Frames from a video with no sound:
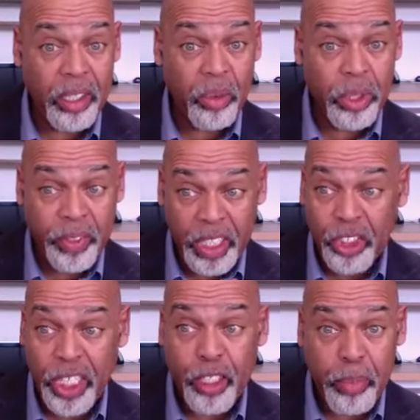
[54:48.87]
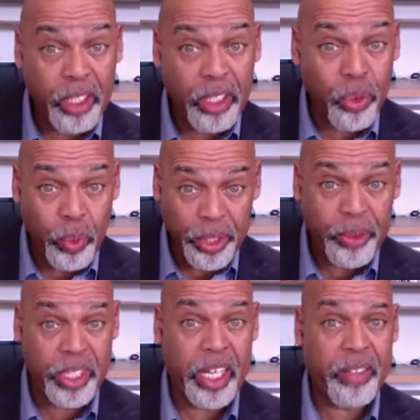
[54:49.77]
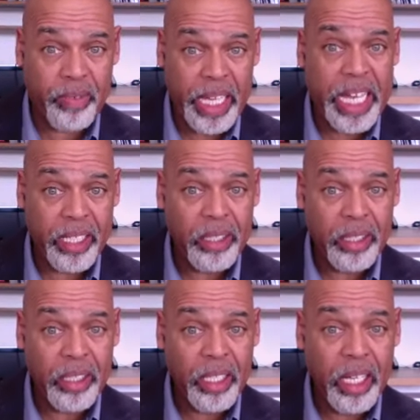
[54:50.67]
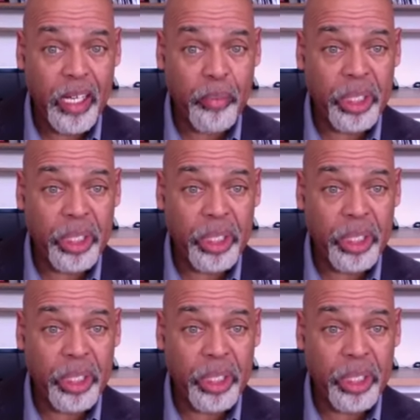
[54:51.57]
We've each had to make careers out of that.